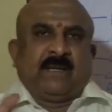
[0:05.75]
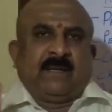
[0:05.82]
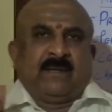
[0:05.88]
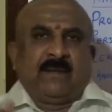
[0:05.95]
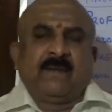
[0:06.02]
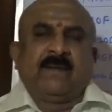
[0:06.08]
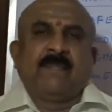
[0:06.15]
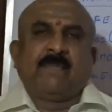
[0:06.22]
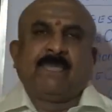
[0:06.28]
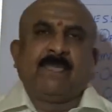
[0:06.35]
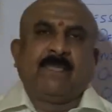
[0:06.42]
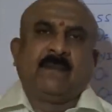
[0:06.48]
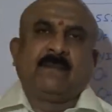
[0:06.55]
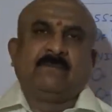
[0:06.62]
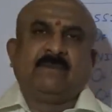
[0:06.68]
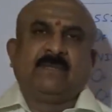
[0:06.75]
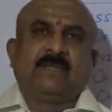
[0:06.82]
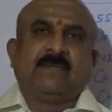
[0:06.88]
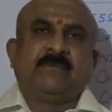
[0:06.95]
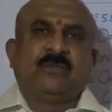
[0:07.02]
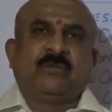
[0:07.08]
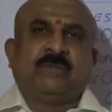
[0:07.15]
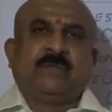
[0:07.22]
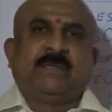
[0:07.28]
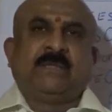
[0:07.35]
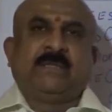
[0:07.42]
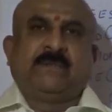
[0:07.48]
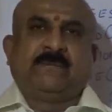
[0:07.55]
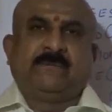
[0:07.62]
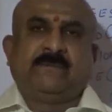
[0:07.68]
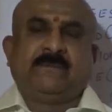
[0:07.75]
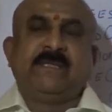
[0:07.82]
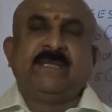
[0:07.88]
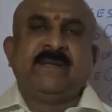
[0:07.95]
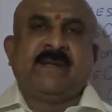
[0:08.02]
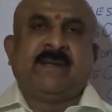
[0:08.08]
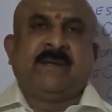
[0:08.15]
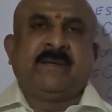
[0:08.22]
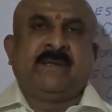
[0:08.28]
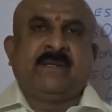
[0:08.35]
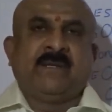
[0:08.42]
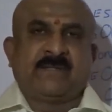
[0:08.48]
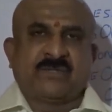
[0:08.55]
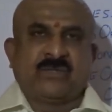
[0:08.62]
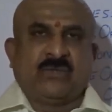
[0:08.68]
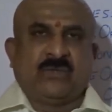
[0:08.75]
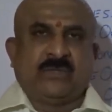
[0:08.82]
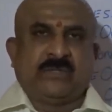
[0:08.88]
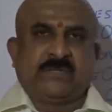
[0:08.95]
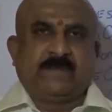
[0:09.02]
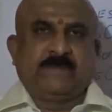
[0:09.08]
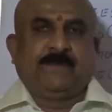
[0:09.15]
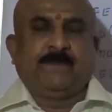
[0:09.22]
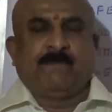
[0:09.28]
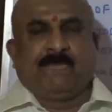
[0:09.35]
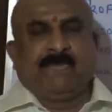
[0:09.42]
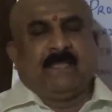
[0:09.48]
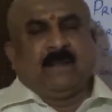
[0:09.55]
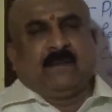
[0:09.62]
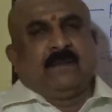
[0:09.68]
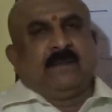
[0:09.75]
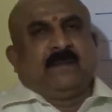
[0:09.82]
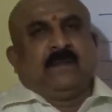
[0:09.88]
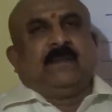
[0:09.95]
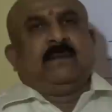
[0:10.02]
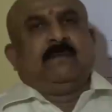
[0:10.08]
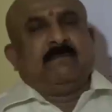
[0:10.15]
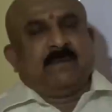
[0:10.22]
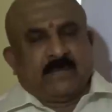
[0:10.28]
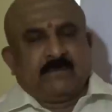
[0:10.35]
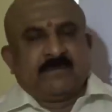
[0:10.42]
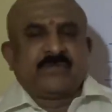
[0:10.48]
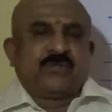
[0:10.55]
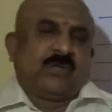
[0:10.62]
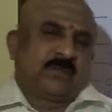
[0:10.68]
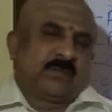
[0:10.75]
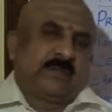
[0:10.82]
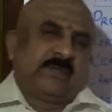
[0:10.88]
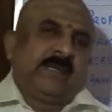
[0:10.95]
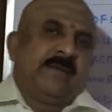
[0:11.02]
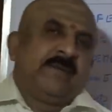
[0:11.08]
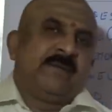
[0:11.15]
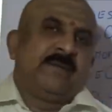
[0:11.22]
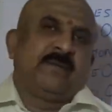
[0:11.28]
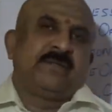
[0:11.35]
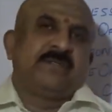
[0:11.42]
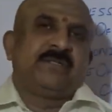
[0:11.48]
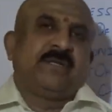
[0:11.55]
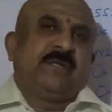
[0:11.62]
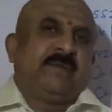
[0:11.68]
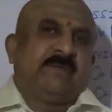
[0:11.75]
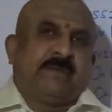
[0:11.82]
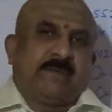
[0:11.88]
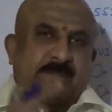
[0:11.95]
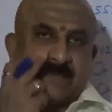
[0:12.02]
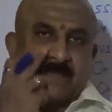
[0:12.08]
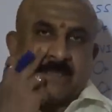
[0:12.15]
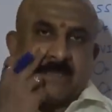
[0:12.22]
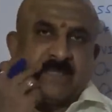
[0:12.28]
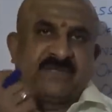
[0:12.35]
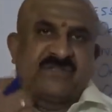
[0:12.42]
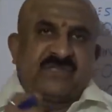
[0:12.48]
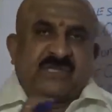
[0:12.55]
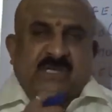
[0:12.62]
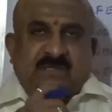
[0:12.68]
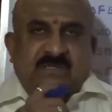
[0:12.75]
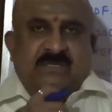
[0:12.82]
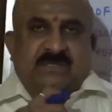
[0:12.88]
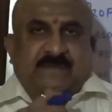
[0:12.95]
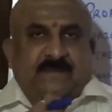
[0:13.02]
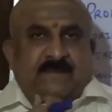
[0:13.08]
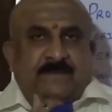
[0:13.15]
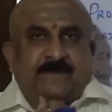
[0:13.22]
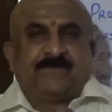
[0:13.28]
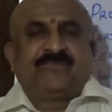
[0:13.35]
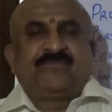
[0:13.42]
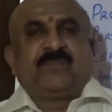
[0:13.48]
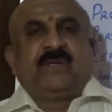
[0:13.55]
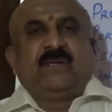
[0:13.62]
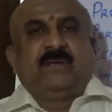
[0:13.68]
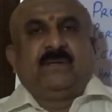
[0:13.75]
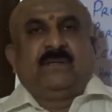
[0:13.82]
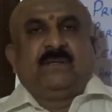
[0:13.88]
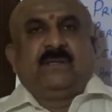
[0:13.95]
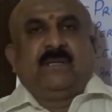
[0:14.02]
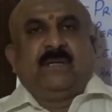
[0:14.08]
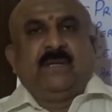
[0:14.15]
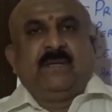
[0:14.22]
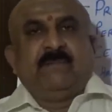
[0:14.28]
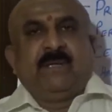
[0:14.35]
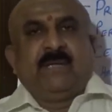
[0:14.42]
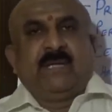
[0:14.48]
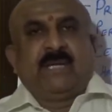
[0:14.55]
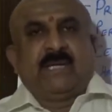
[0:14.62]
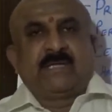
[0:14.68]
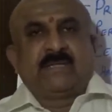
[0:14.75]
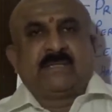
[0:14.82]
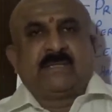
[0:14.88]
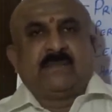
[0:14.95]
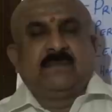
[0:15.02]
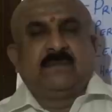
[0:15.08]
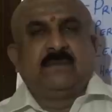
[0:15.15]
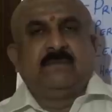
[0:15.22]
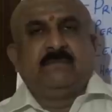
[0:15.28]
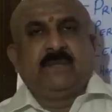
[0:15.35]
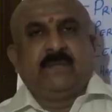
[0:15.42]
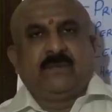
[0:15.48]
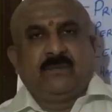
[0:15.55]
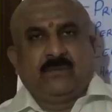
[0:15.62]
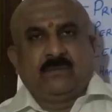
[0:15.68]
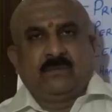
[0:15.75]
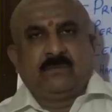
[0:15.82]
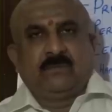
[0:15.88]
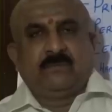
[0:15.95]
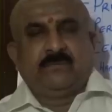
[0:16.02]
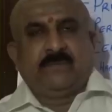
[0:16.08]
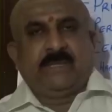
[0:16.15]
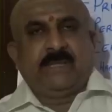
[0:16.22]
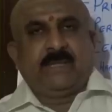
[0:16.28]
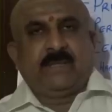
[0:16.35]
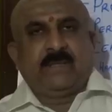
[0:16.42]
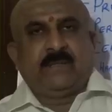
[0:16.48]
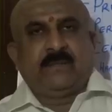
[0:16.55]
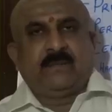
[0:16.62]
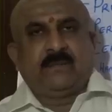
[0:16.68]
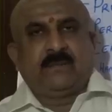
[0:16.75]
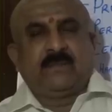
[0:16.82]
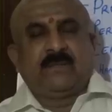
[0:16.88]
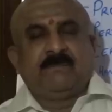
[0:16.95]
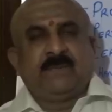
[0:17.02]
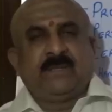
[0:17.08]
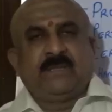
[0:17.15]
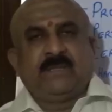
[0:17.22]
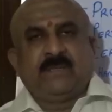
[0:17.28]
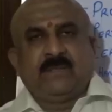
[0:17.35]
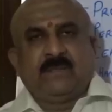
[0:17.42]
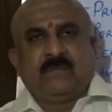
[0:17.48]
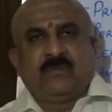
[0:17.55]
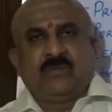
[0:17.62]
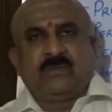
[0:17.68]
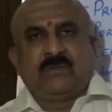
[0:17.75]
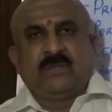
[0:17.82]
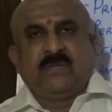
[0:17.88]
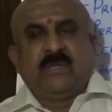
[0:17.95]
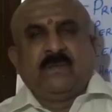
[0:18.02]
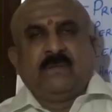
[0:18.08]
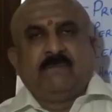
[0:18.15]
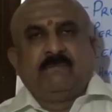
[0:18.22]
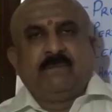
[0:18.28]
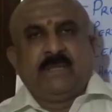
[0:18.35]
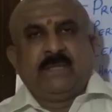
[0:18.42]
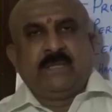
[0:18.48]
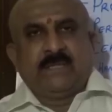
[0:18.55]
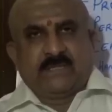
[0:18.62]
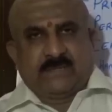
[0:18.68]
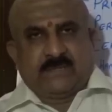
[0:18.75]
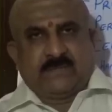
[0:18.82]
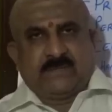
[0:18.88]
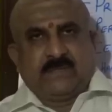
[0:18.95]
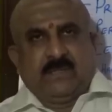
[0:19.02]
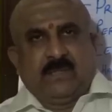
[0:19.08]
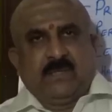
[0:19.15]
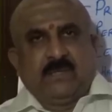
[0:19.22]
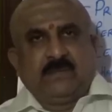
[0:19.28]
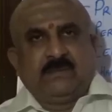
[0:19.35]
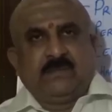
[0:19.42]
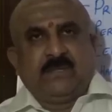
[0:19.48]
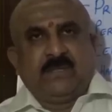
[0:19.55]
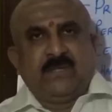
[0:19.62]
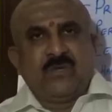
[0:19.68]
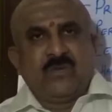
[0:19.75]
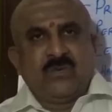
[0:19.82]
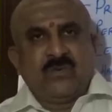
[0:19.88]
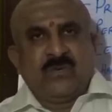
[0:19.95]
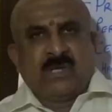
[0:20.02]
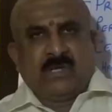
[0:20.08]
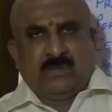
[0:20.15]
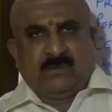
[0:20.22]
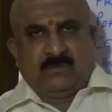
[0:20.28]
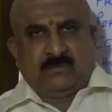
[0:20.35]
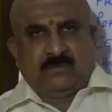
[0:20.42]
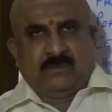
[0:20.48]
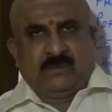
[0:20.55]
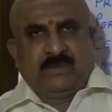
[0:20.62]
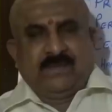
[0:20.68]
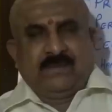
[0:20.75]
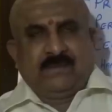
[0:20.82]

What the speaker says: Hi, welcome to the world of Naadi Astrology. My name is Dr. N. Srinivasan Shastri. In my last video, we had completed about Venus, the know-how,